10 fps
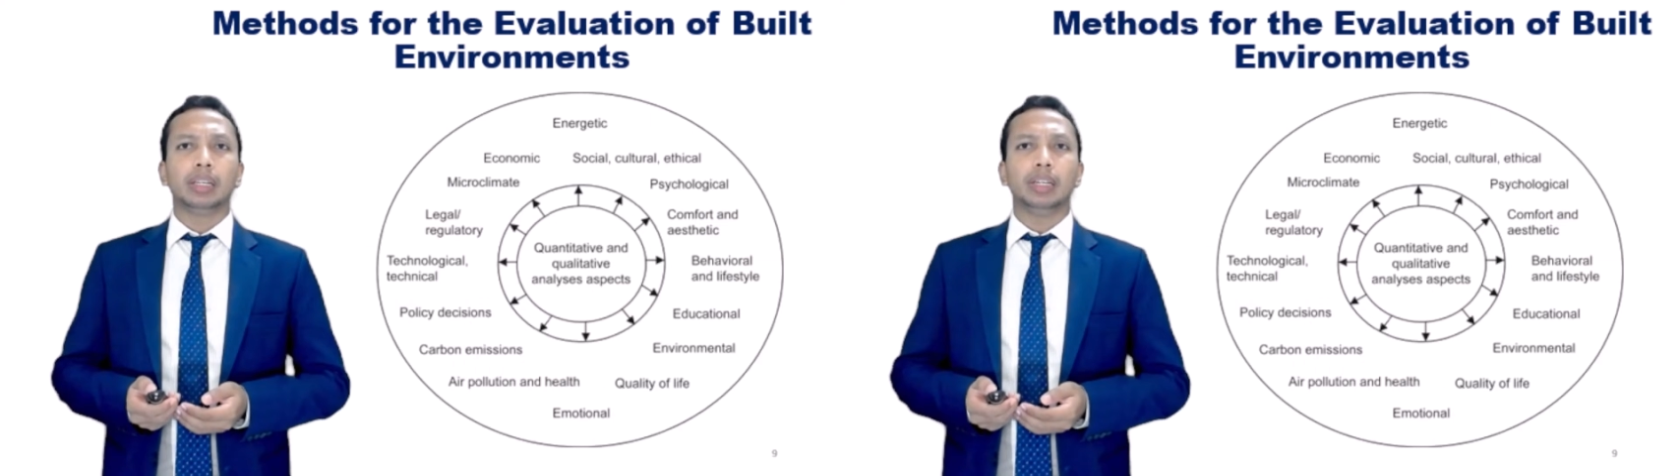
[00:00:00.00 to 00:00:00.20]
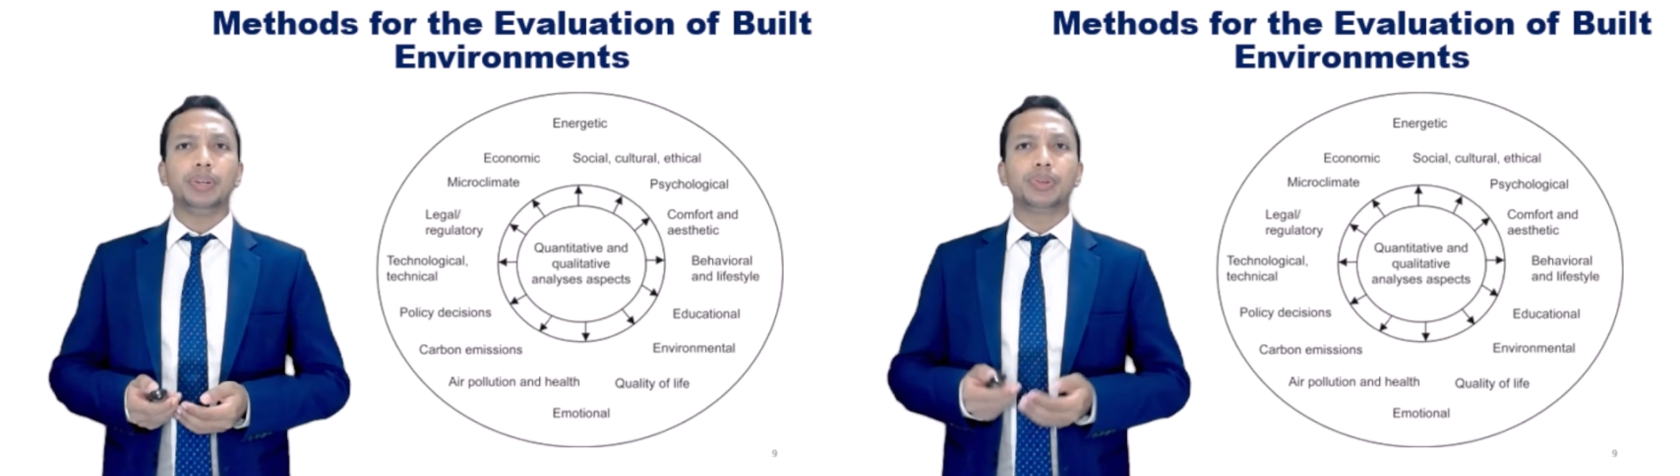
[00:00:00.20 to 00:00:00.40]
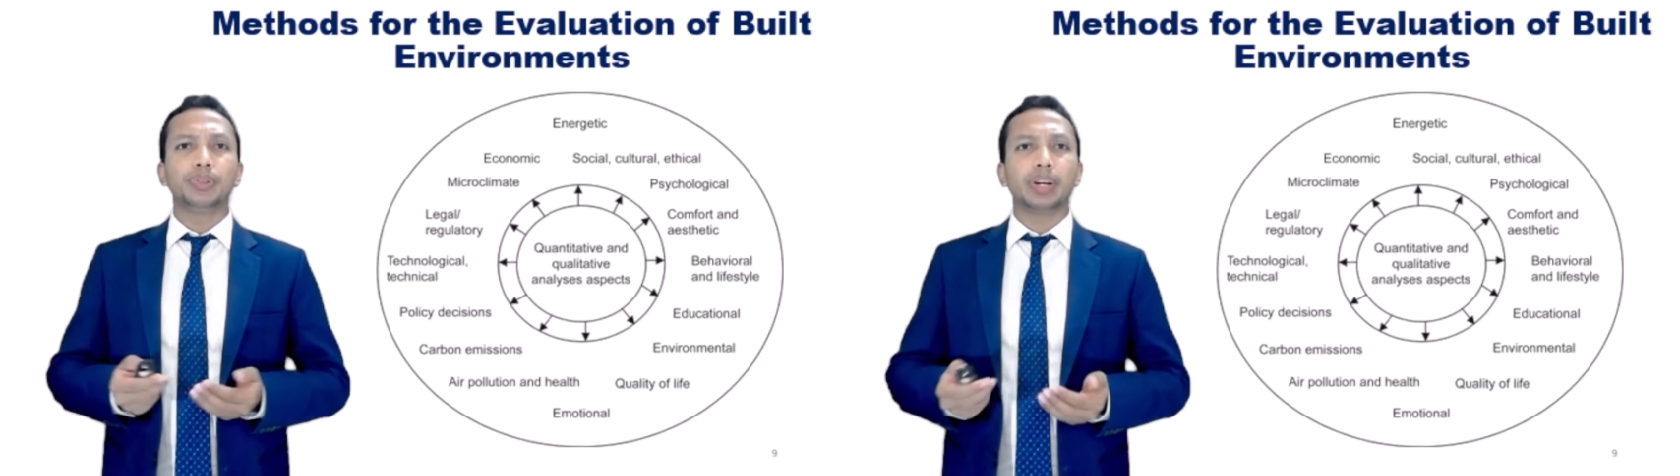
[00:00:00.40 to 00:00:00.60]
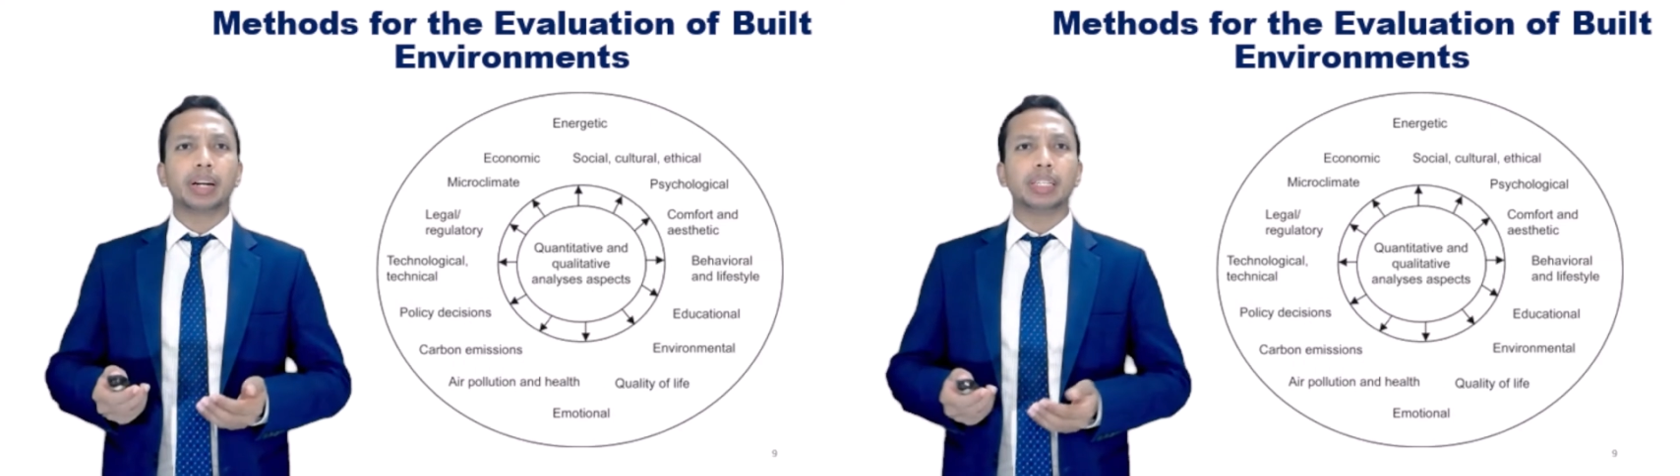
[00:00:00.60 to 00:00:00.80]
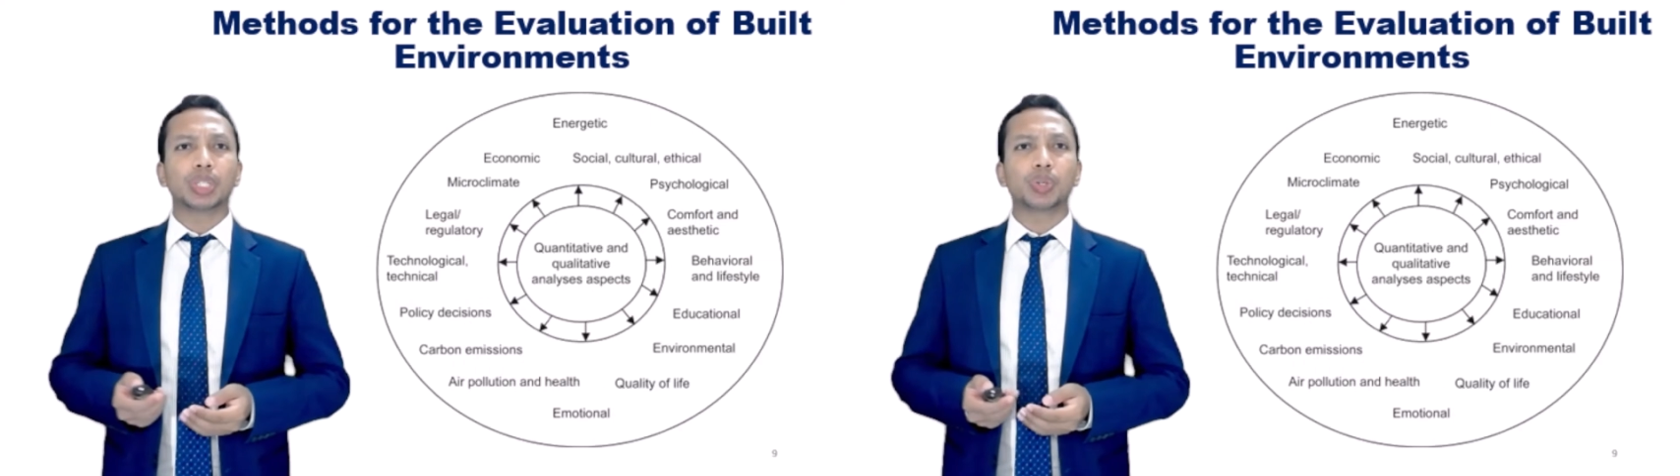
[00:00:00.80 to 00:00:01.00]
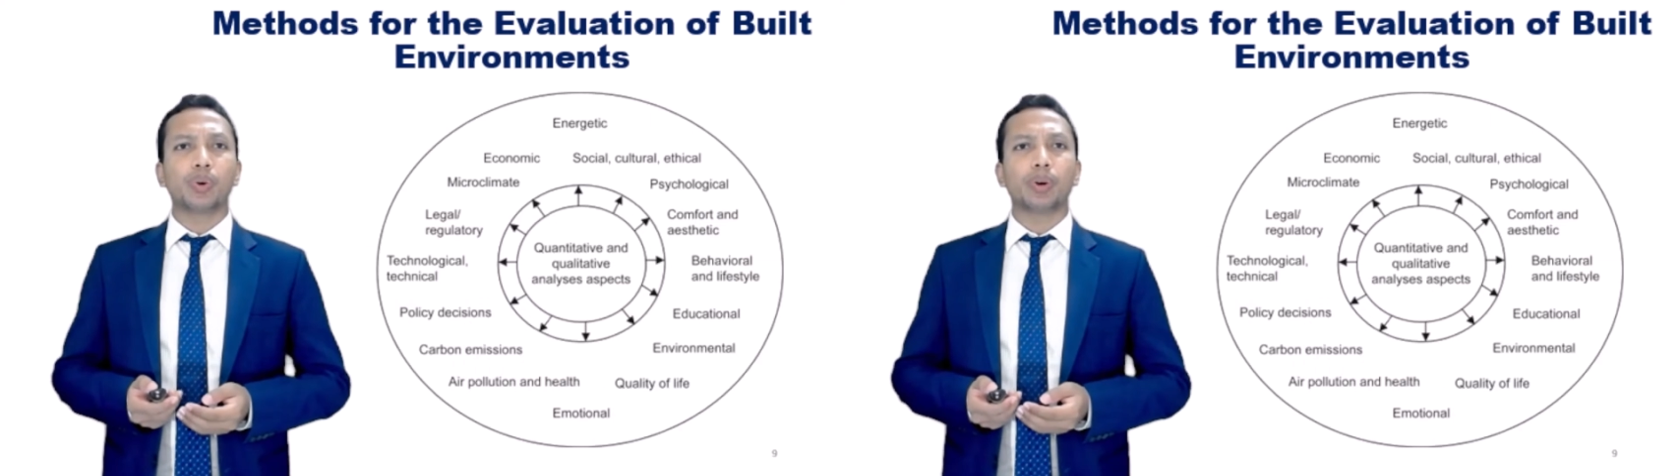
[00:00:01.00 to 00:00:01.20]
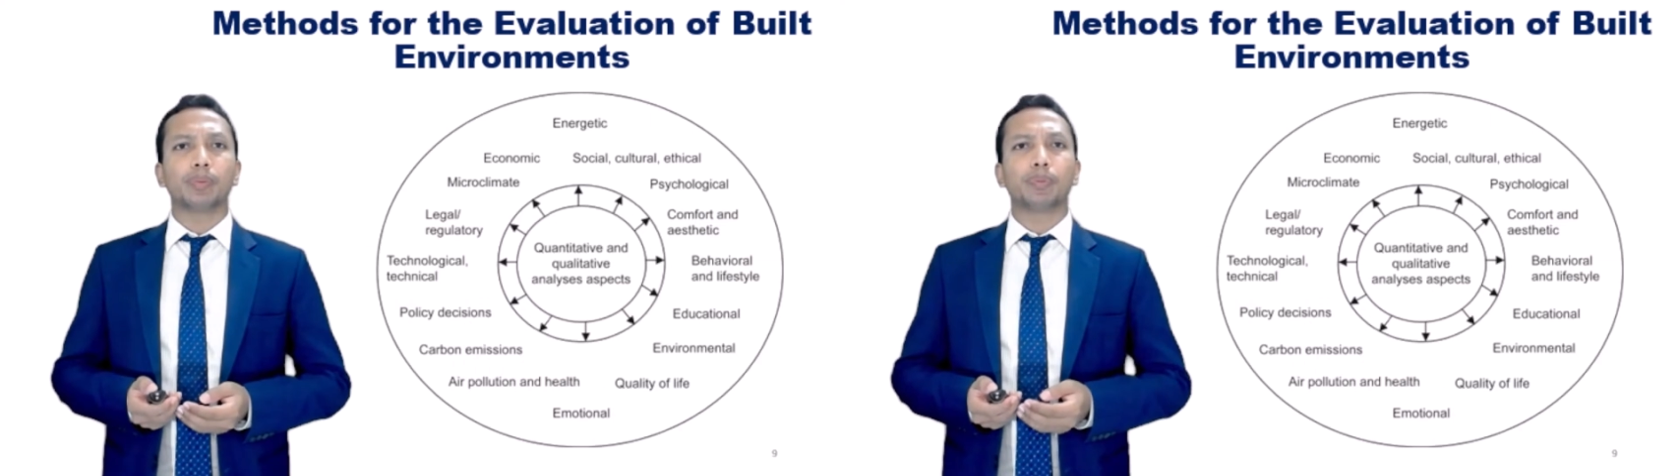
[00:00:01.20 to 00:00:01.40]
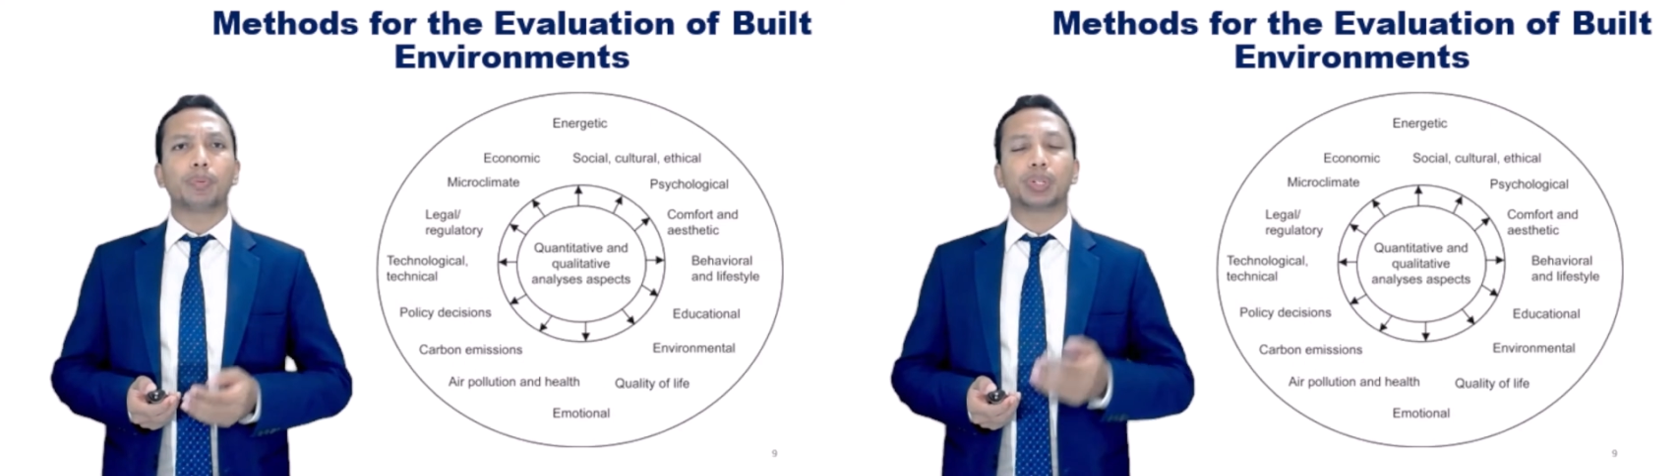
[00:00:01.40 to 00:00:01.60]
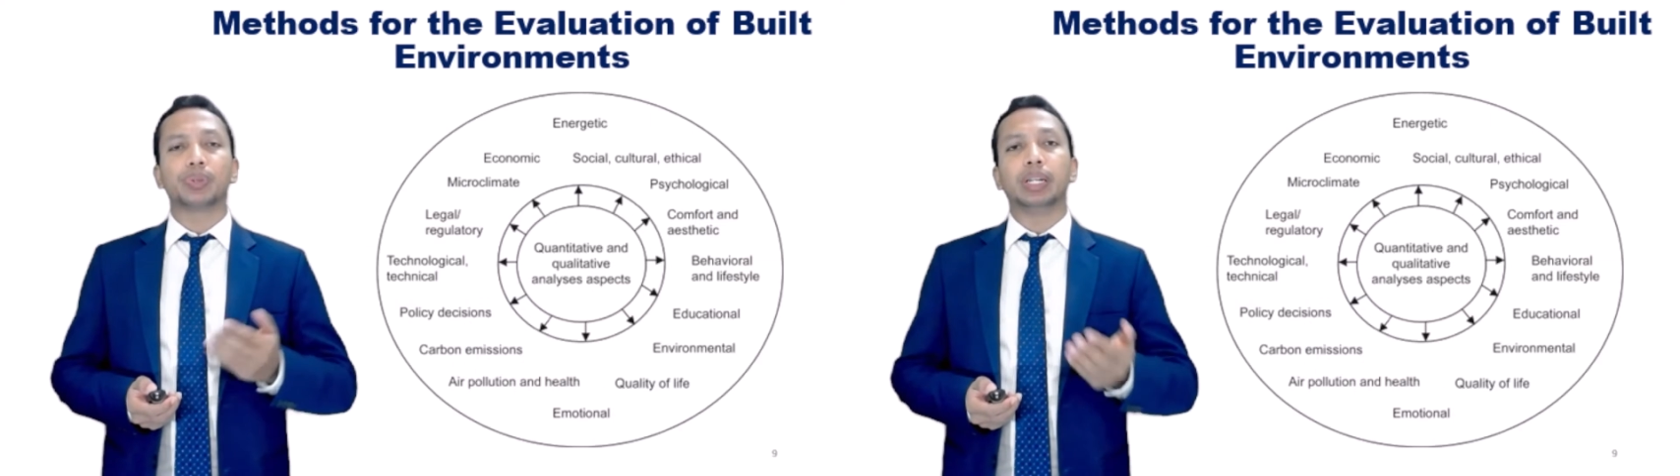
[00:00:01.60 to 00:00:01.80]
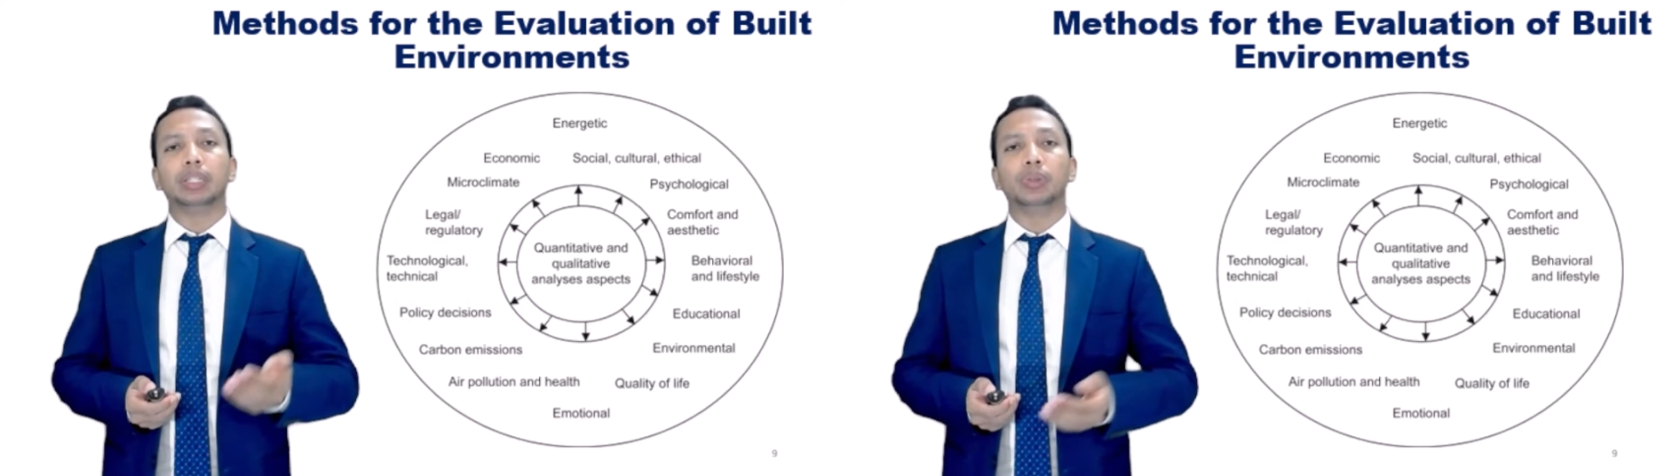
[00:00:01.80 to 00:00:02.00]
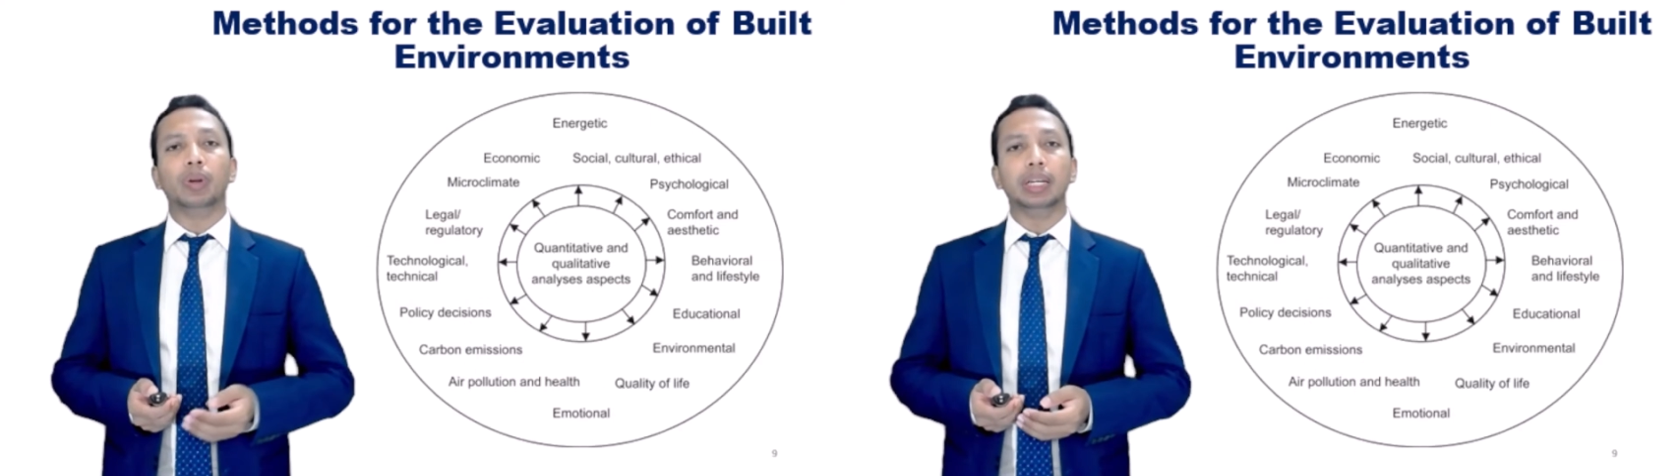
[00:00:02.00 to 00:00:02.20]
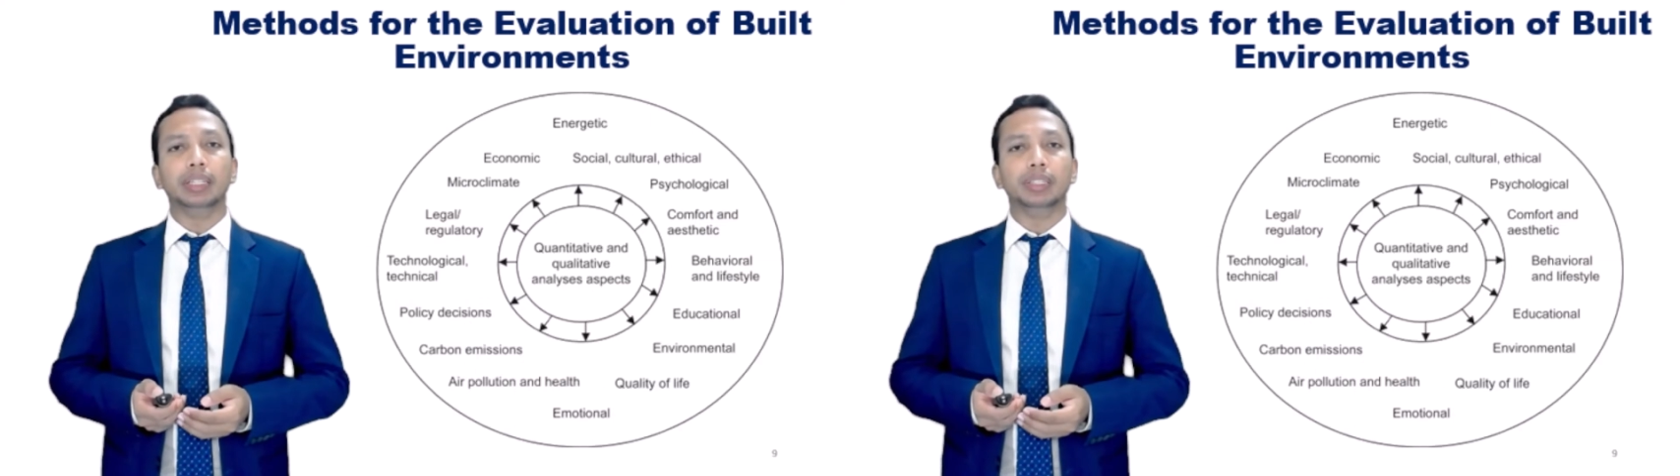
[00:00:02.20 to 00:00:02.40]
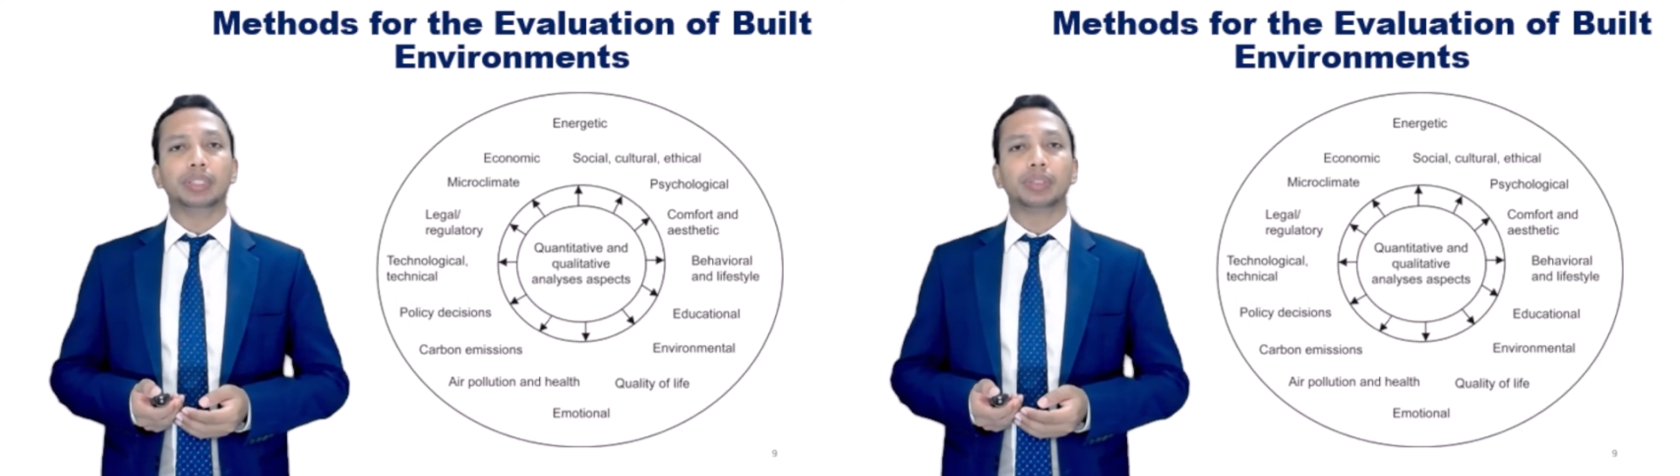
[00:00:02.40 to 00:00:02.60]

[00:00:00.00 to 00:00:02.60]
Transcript: into their store of professional knowledge.